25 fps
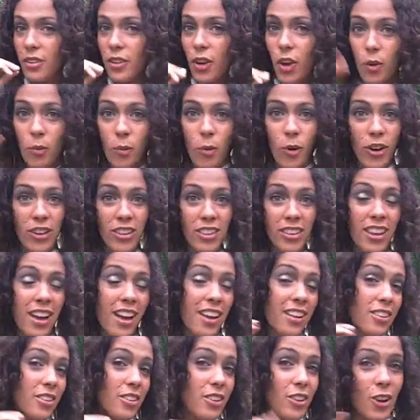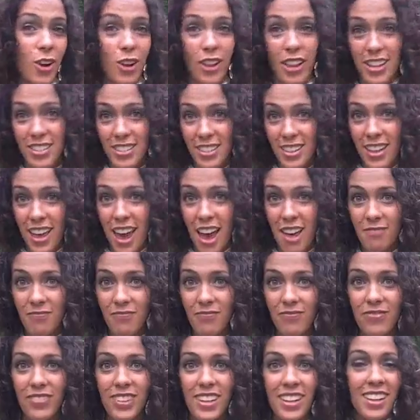No more than that, no less than that.
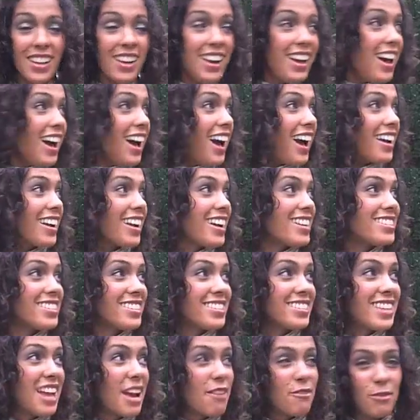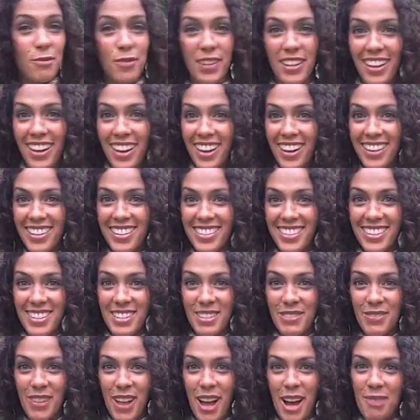I guess it's time for me to end
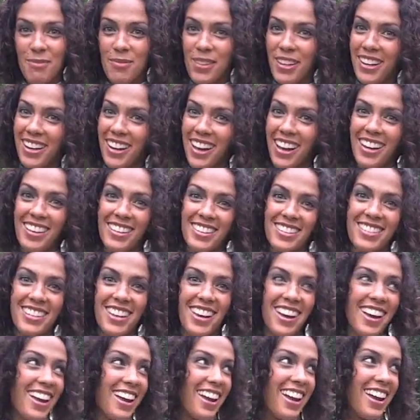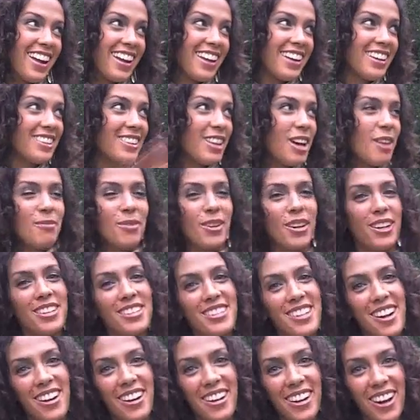this vlog because a lawnmower
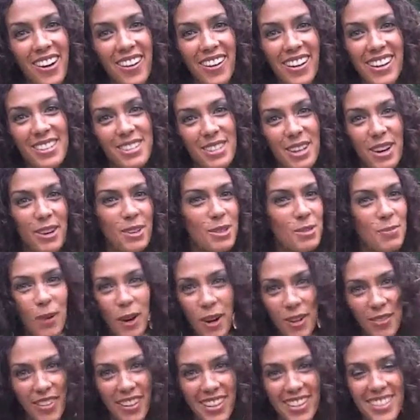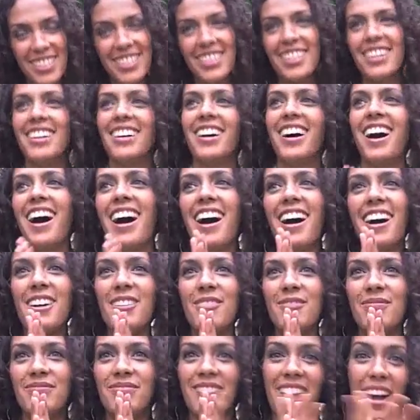started going, so it's perfect.
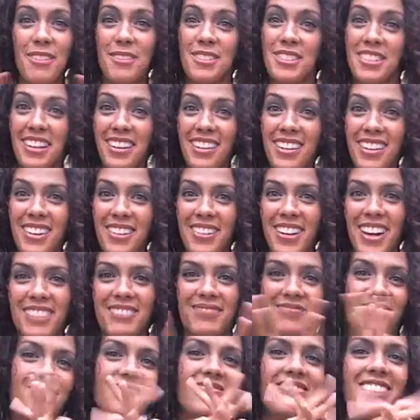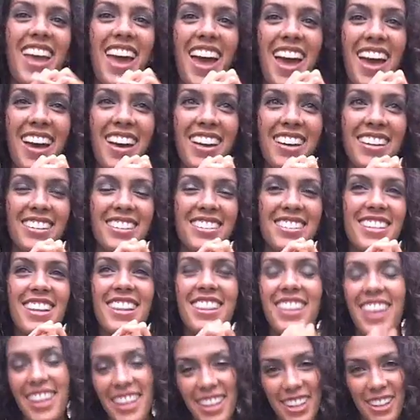I was done anyway. And
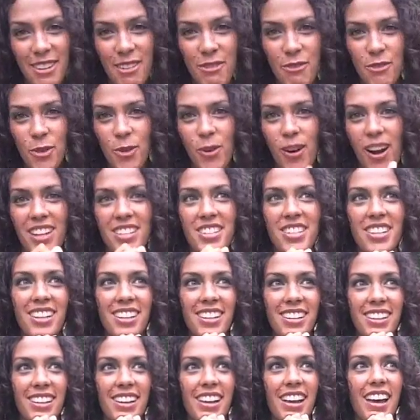thank you for watching.